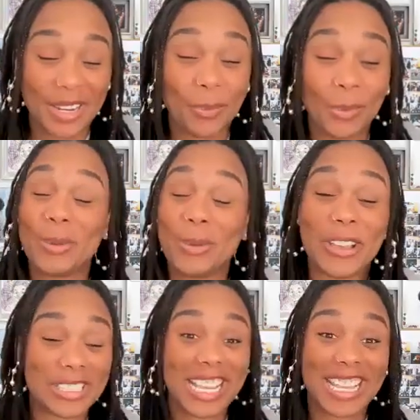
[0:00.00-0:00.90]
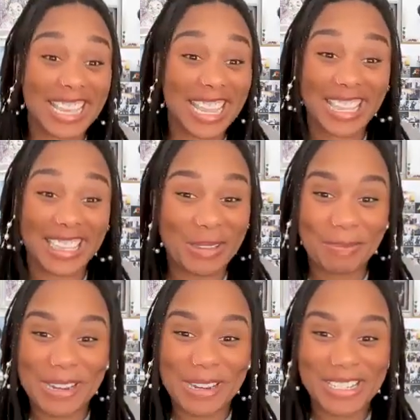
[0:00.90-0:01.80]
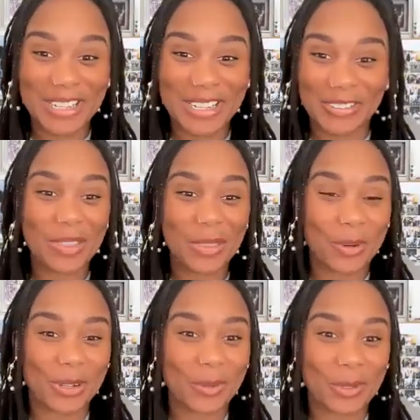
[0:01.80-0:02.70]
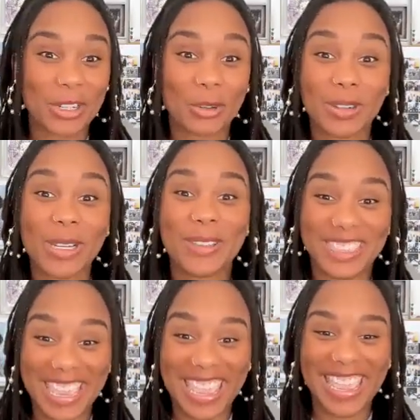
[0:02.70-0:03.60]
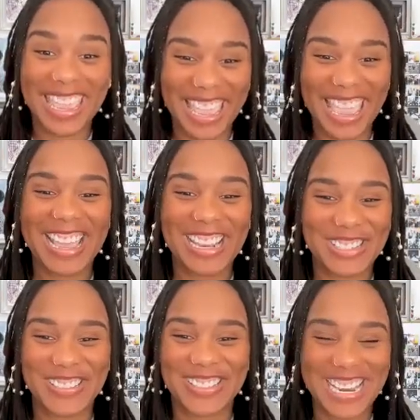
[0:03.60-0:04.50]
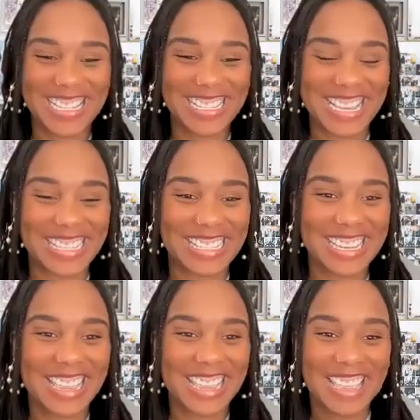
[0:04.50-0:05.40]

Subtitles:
And we will all take that. I think parents around the world will agree with that, as you said it, Tansley.